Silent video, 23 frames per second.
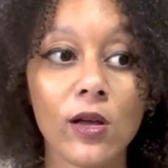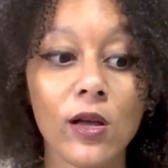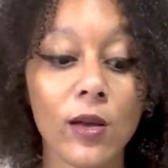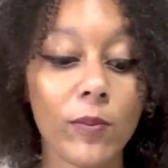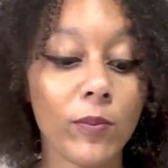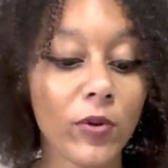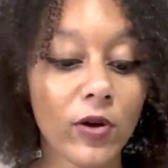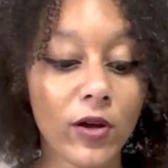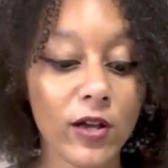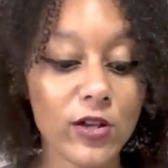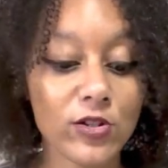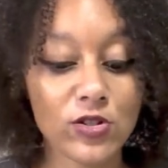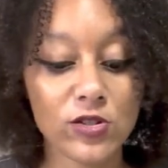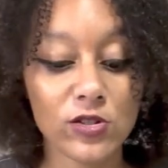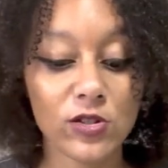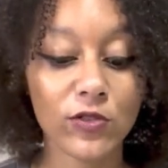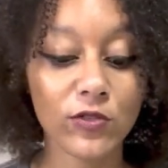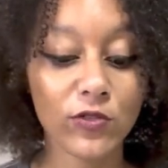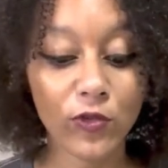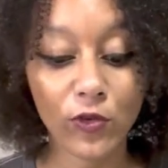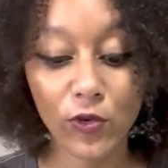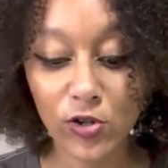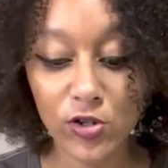But it's just,
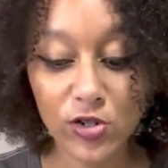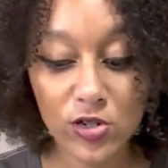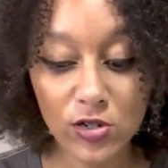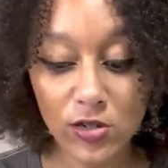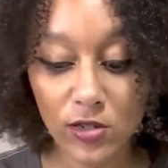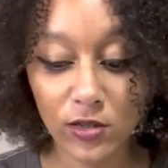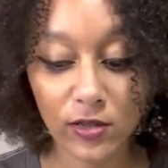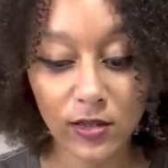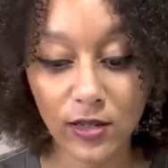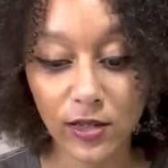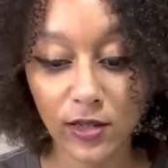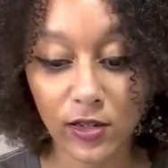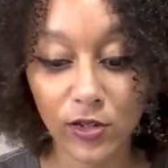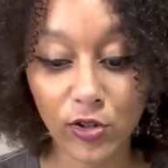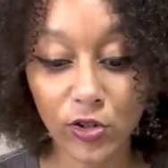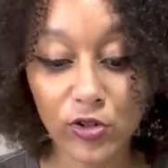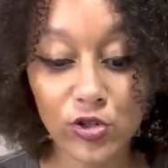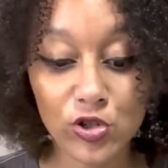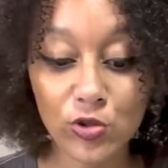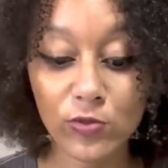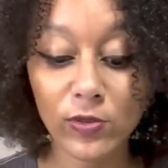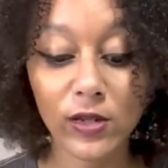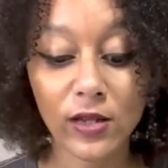unfortunately, you're
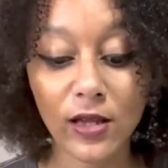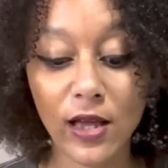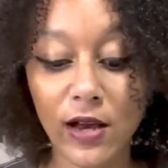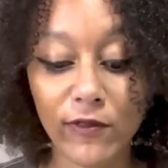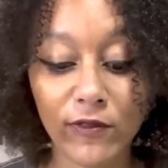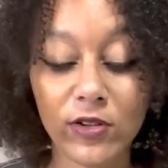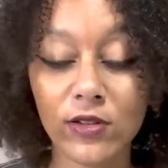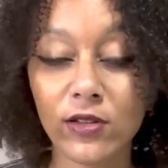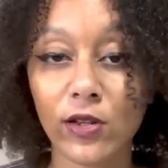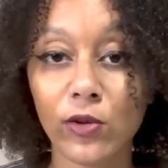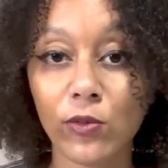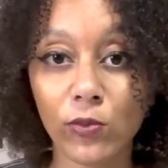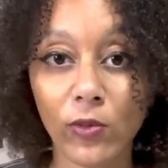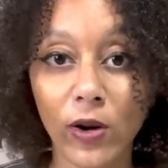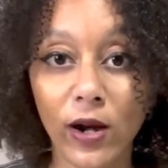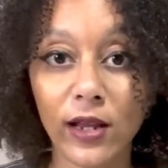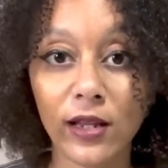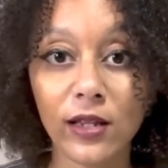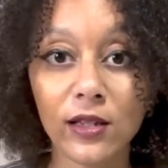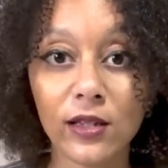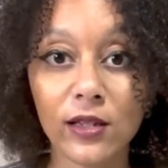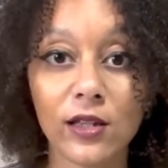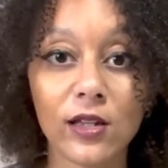doing everything
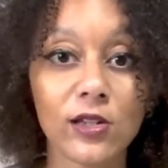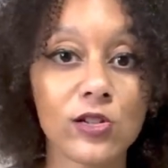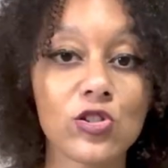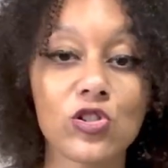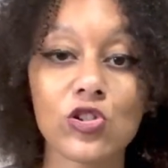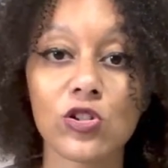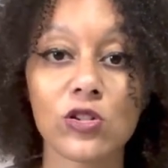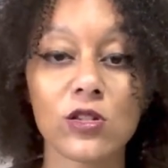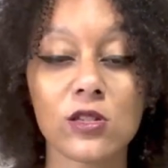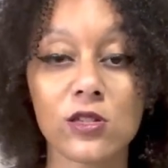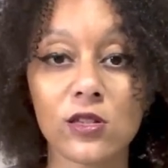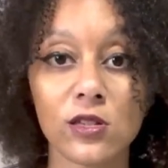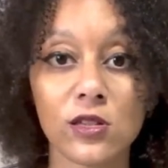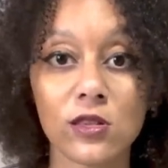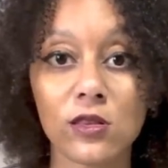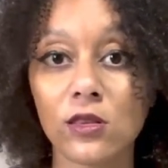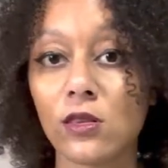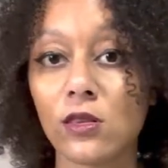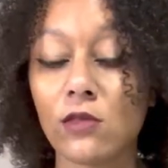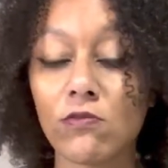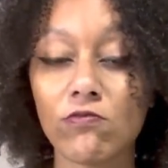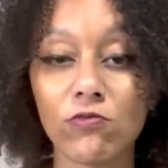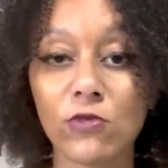right. It's just,
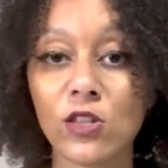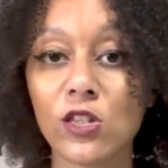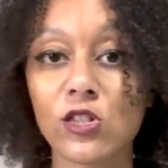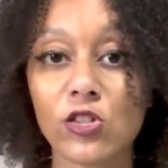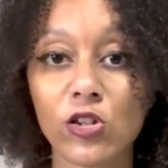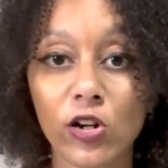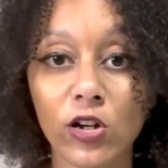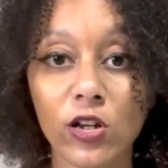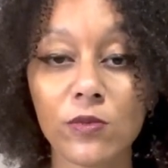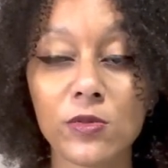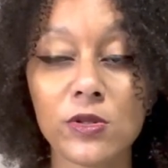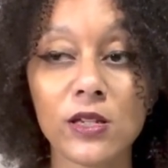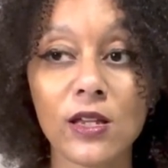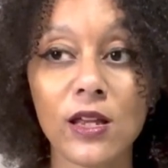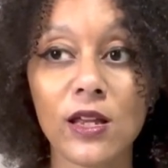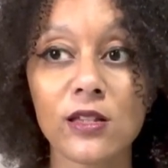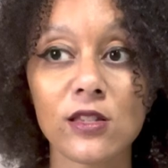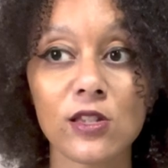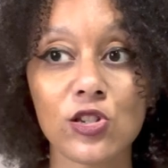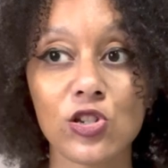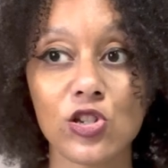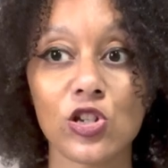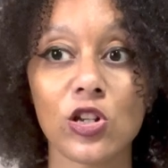the
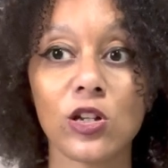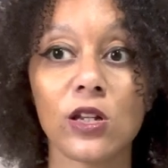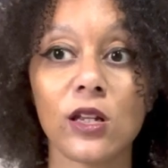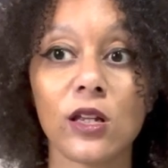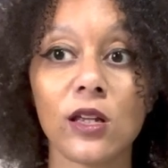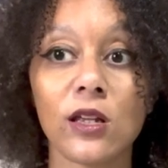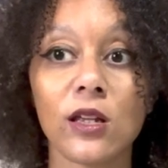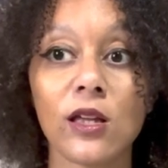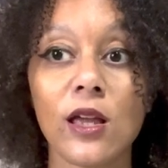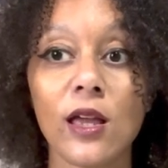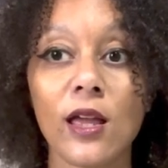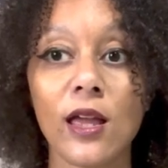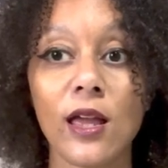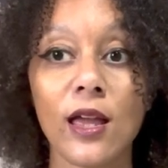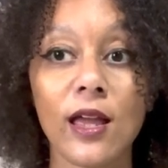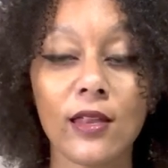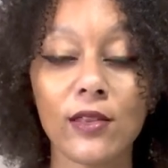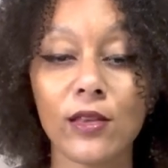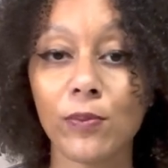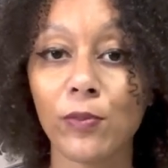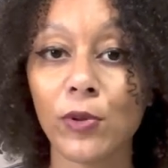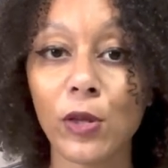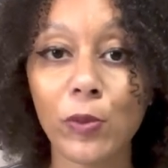circumstance is shitty and
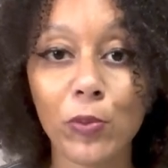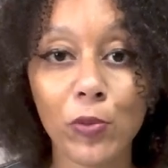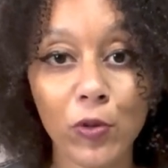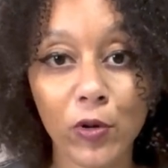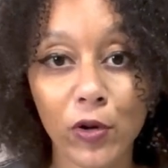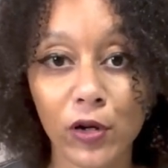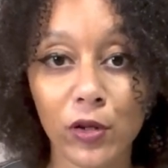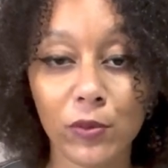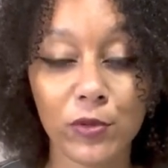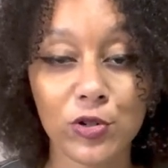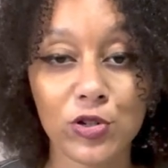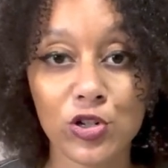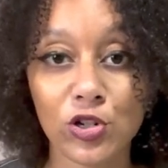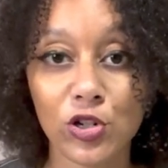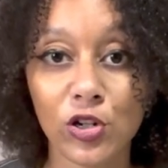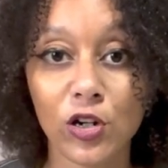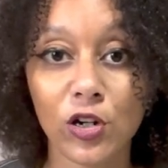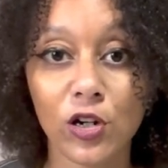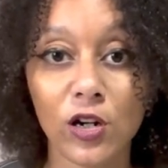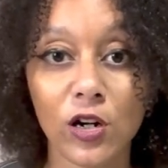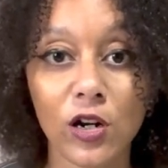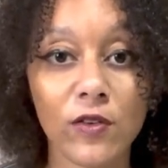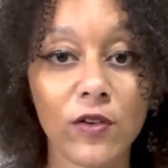the people are
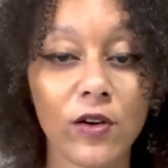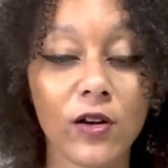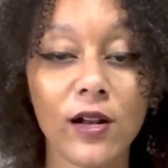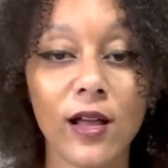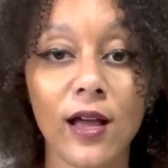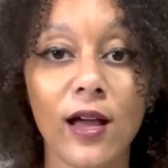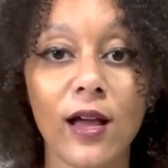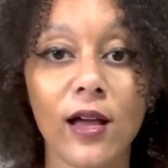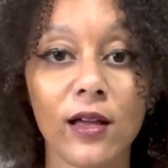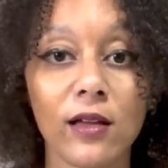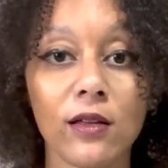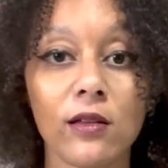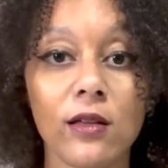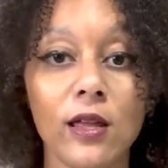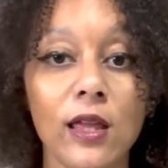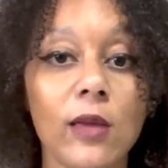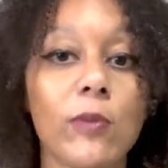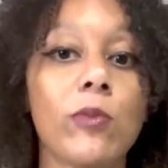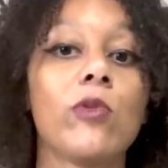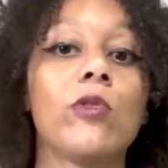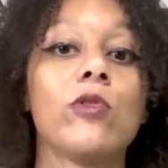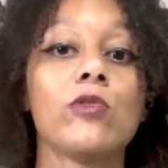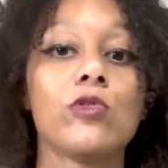immature and they're not
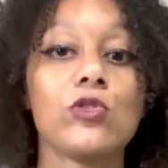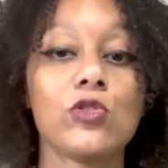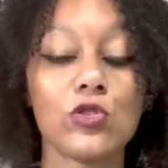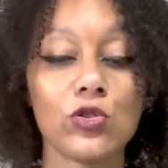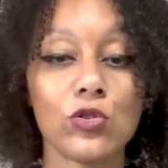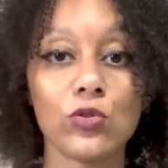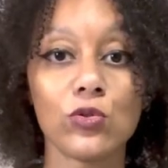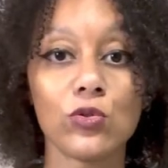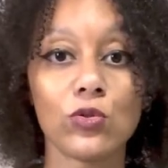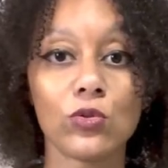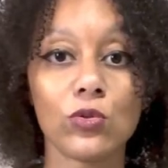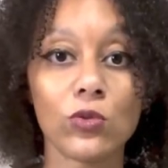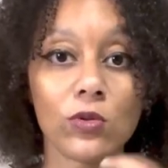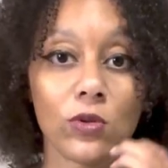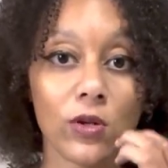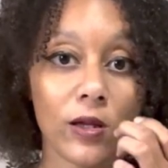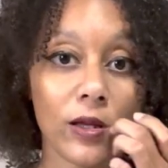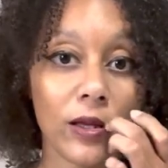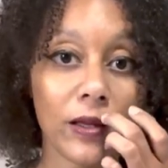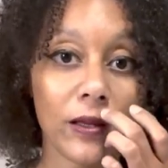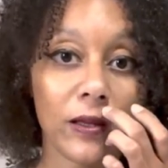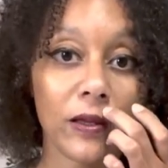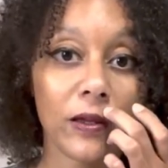able to,
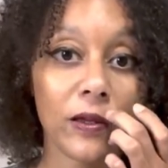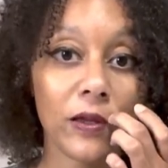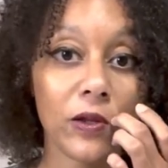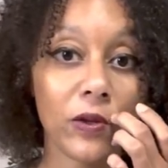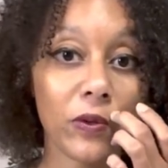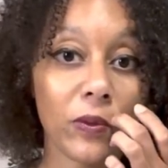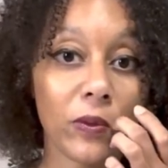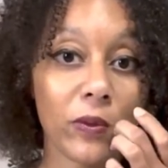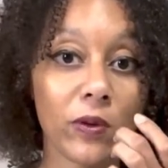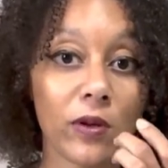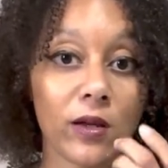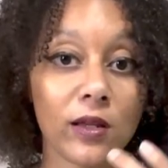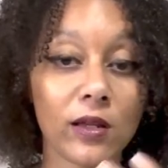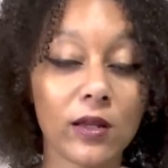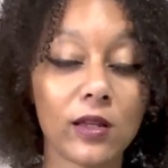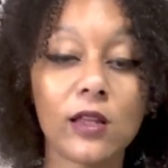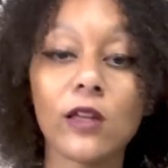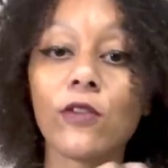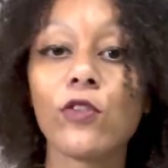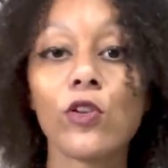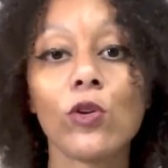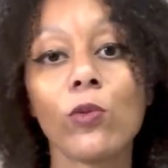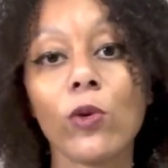you know,
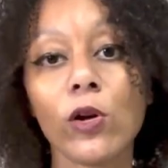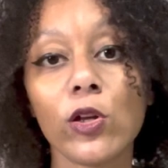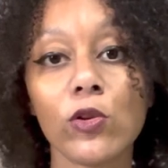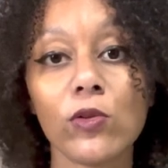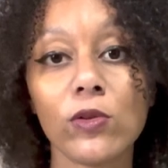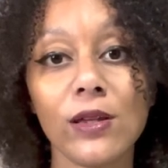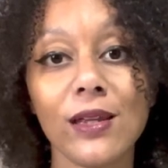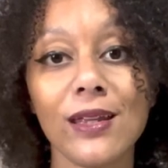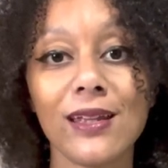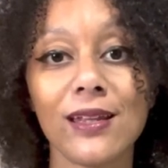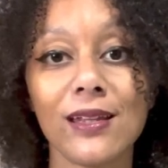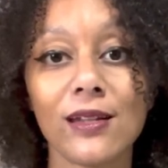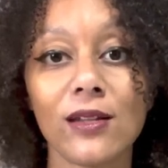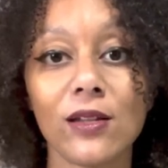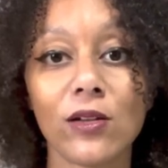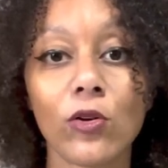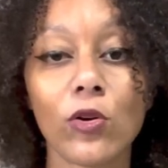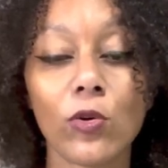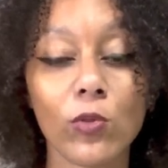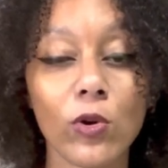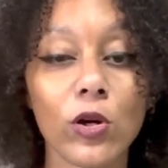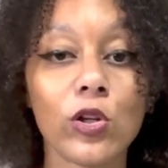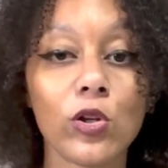give you what you need or
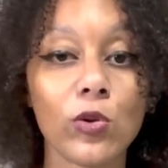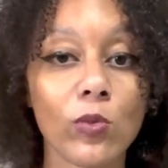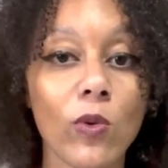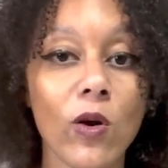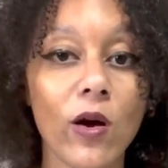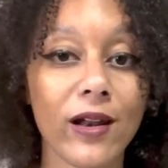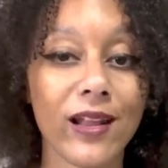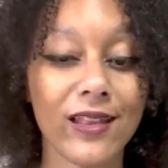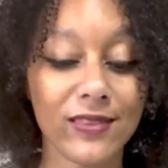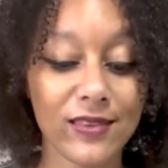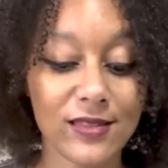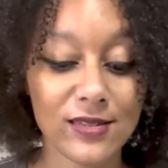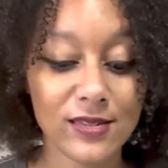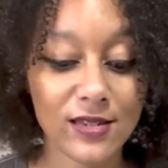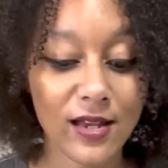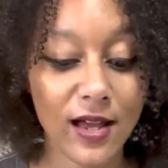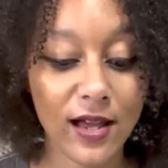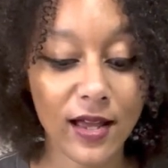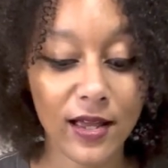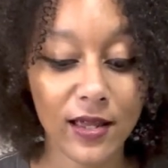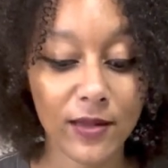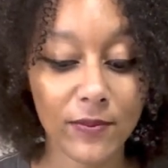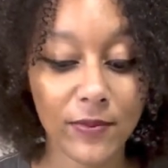what you want at this
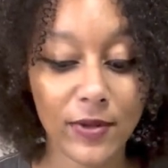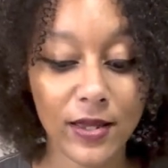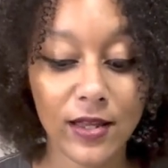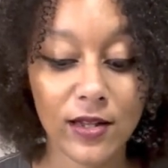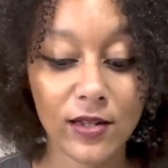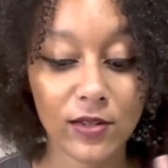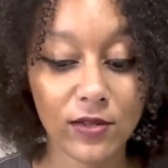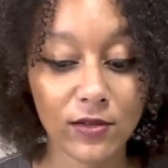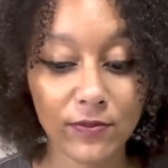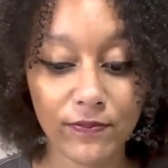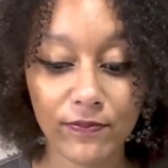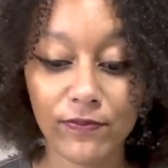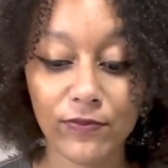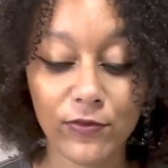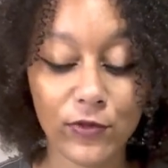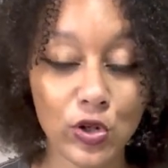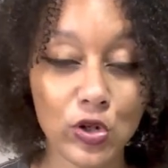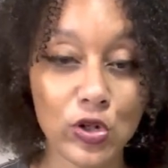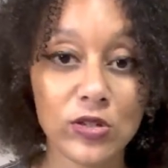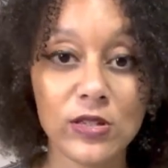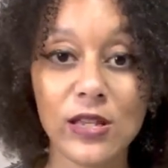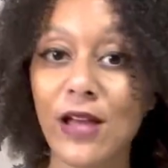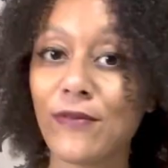time. And
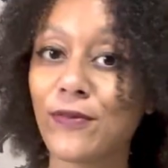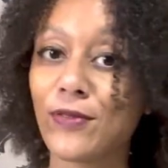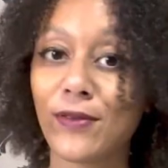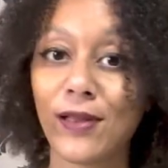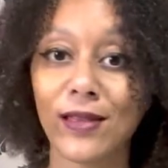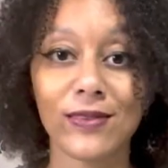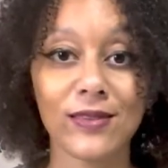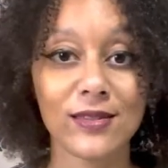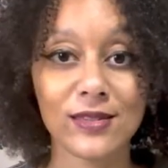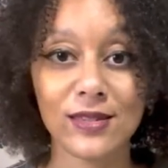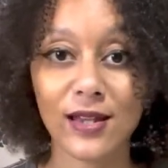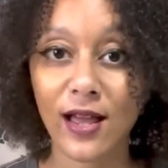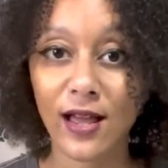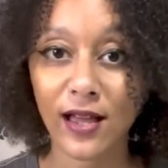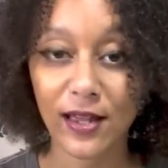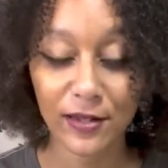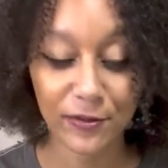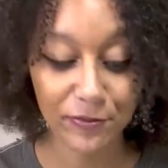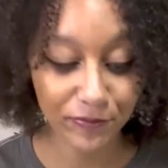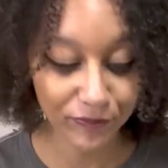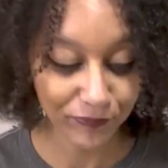you just have to let this die.